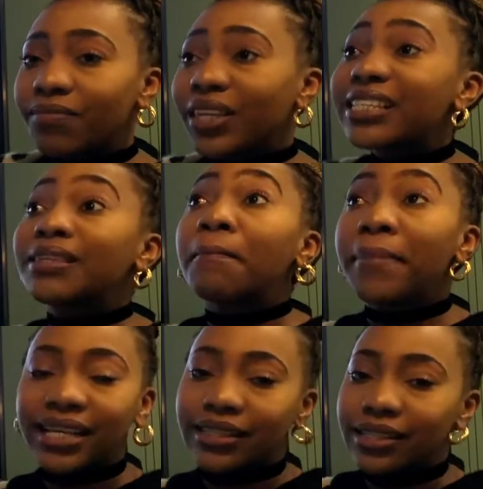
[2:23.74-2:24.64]
is the
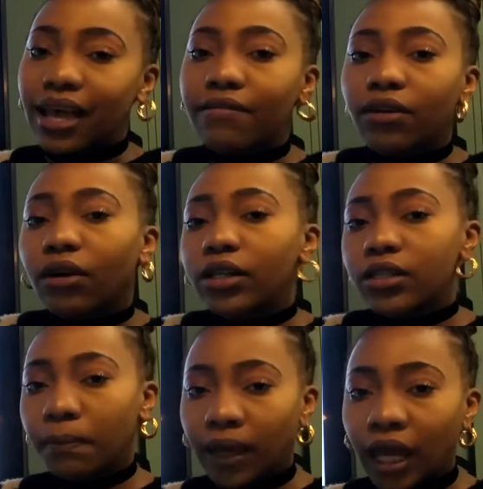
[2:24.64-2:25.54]
best it's ever going to
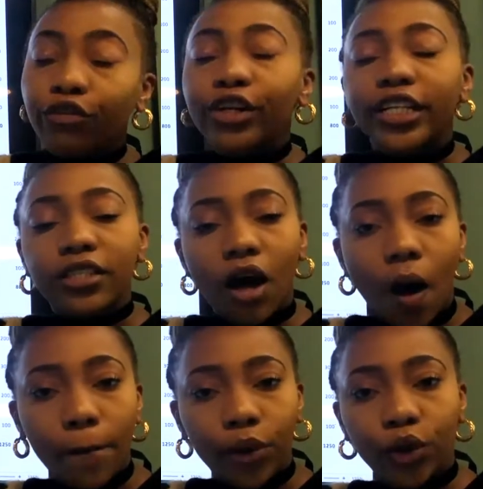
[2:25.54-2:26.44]
be. For
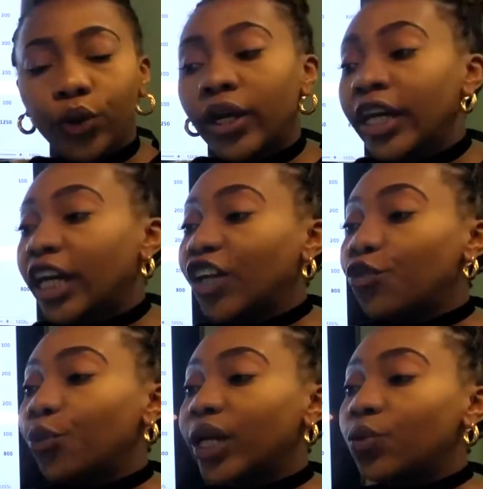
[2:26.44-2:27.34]
example,
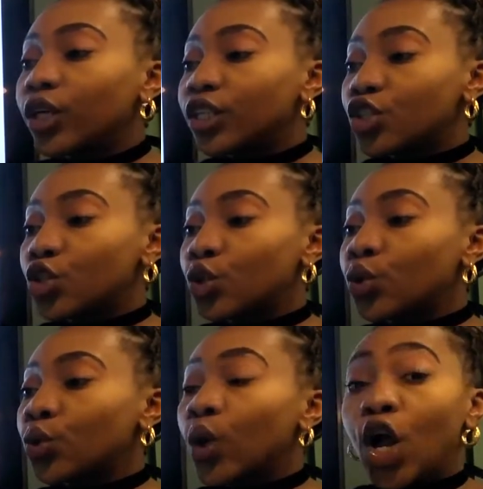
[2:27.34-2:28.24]
if we were
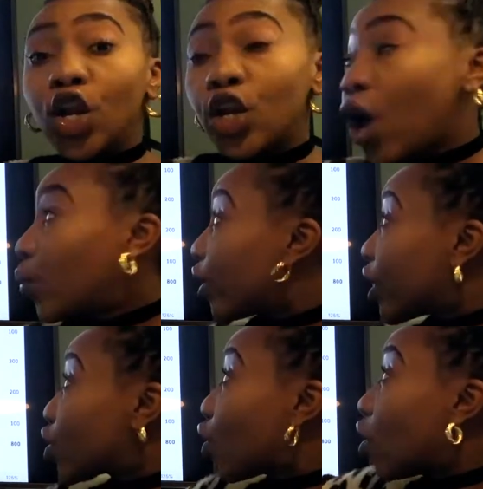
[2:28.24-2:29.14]
to lower
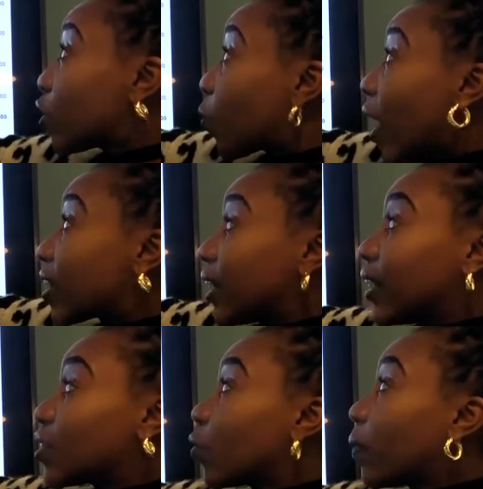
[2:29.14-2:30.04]
this cost price a
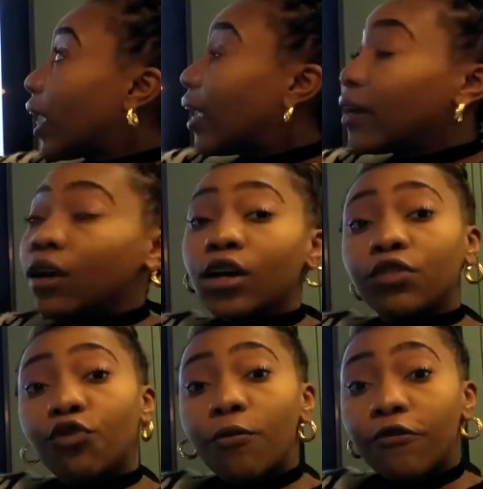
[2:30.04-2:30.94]
little bit
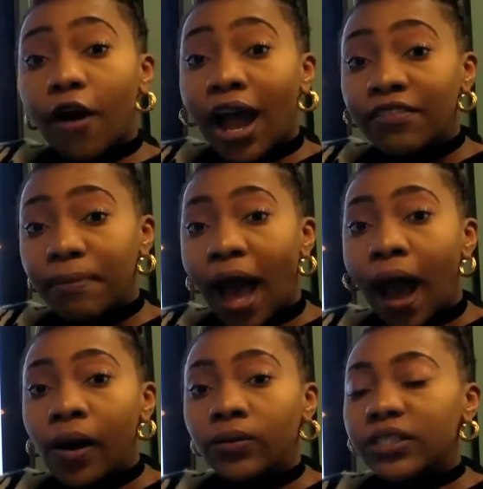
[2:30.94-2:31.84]
from
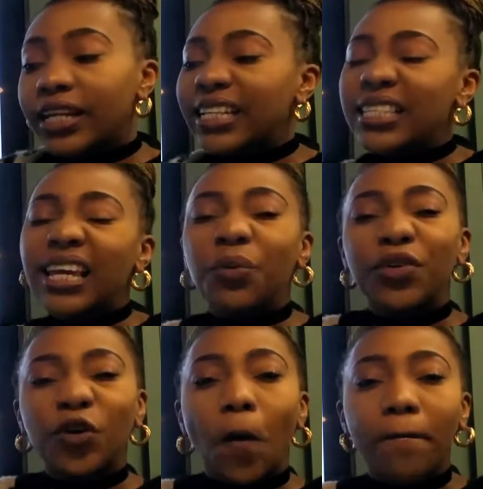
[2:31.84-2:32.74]
£5, let's say
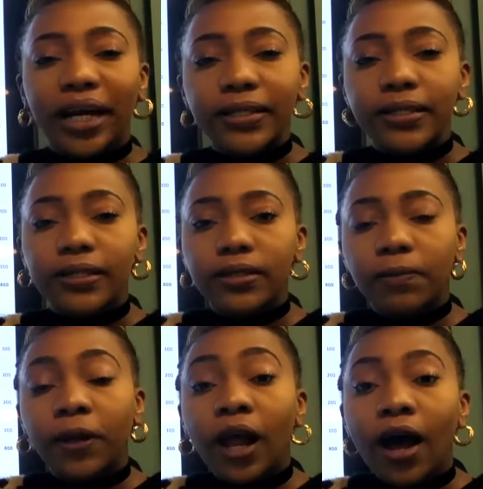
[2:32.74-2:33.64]
we've gone back to the
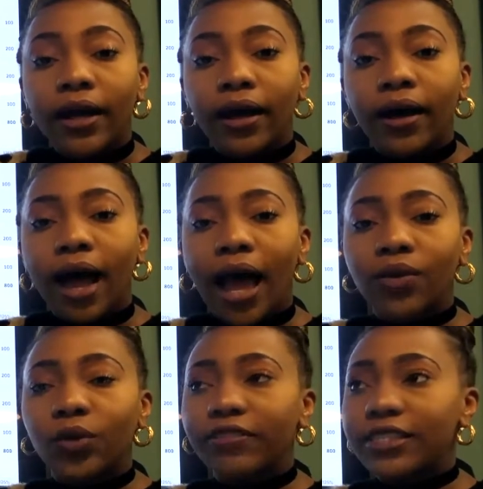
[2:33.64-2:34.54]
supplier and
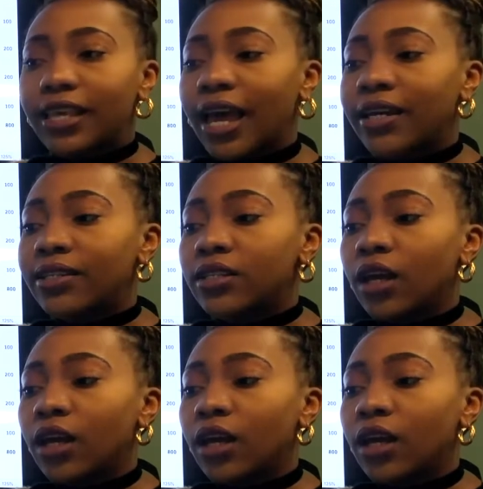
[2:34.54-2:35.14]
we've said,